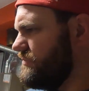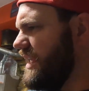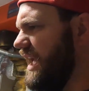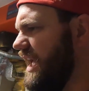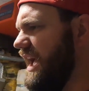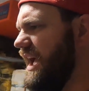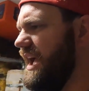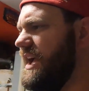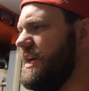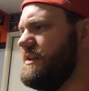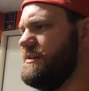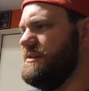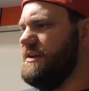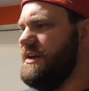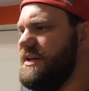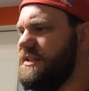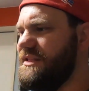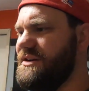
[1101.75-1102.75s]

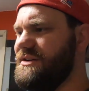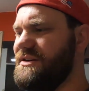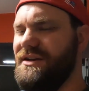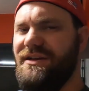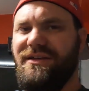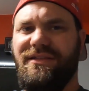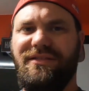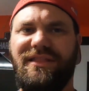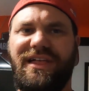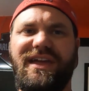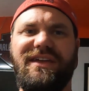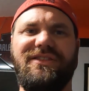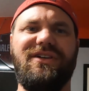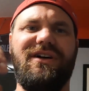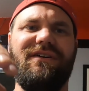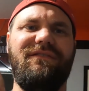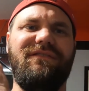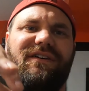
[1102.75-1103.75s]
length
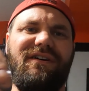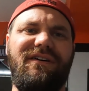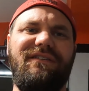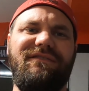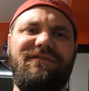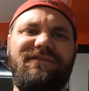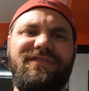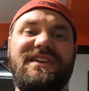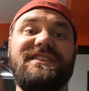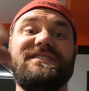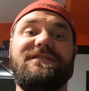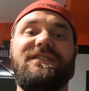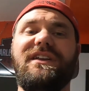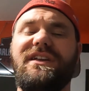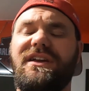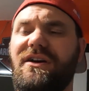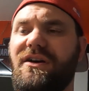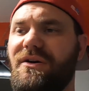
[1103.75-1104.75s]
of this
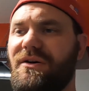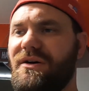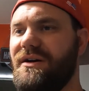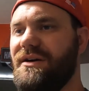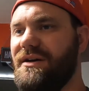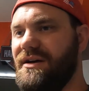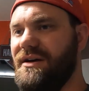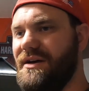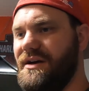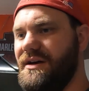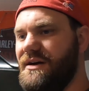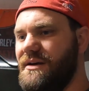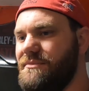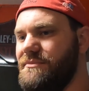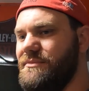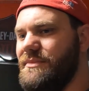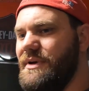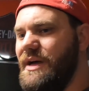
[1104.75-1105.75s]
video,
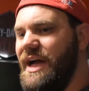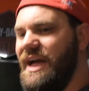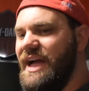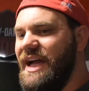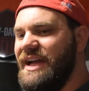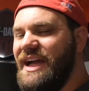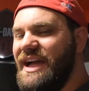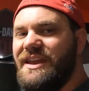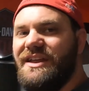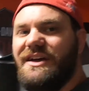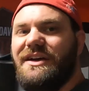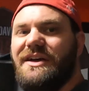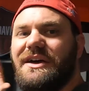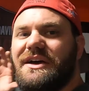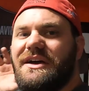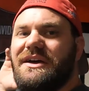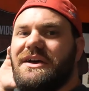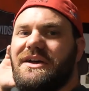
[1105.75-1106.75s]
I kind of,
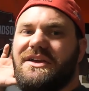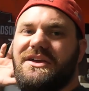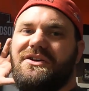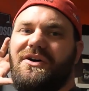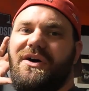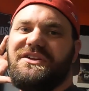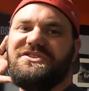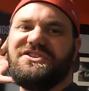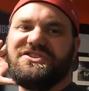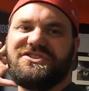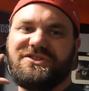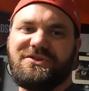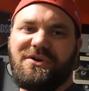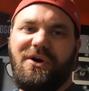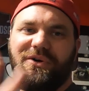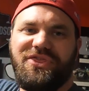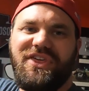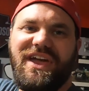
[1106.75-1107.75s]
I just
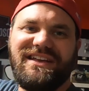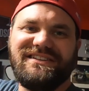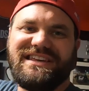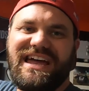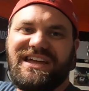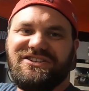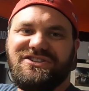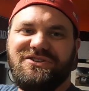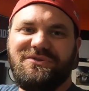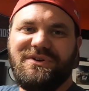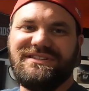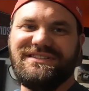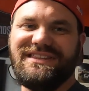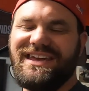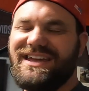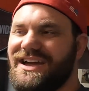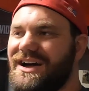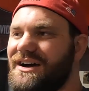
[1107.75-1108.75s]
throw things at you as
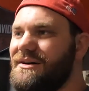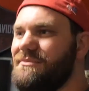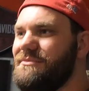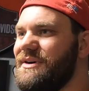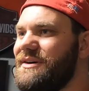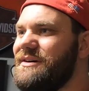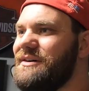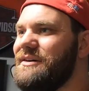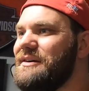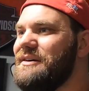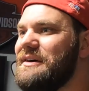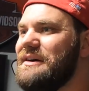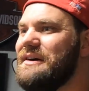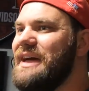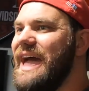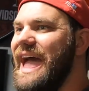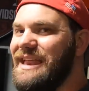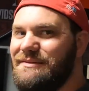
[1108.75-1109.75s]
they come
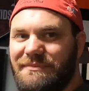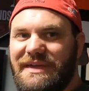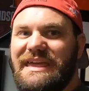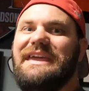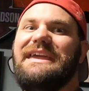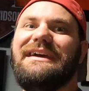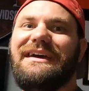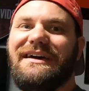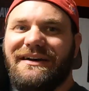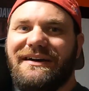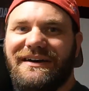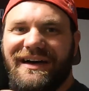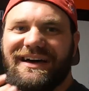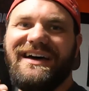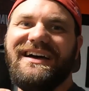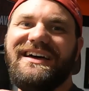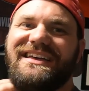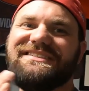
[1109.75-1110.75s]
at me.
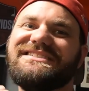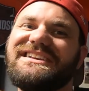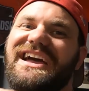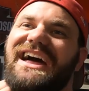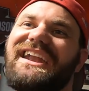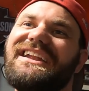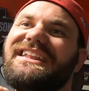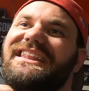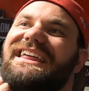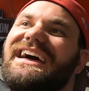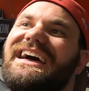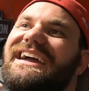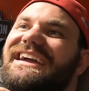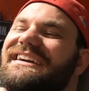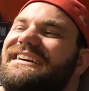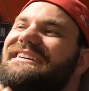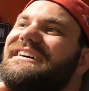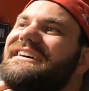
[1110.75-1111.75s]
It's kind of like,